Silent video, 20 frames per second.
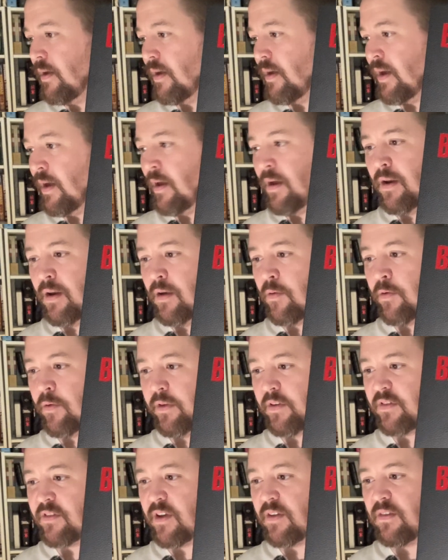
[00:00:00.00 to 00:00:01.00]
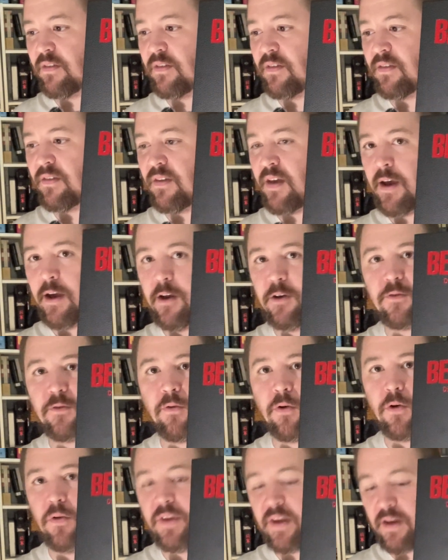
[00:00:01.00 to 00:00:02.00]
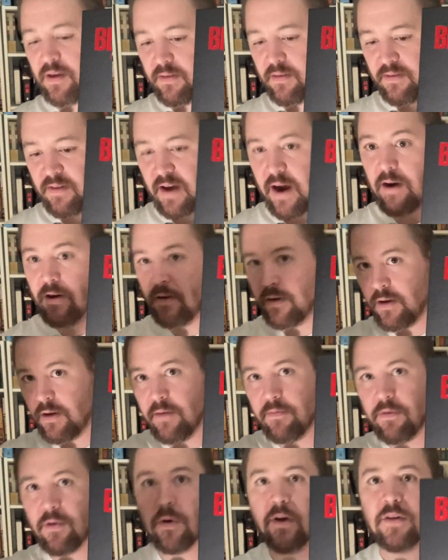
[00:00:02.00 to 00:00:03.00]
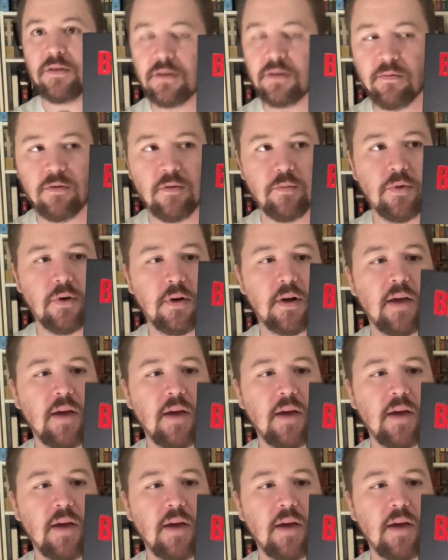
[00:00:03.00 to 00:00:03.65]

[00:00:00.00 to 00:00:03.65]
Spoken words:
And it really sets the stage for the entirety of the rest of the book.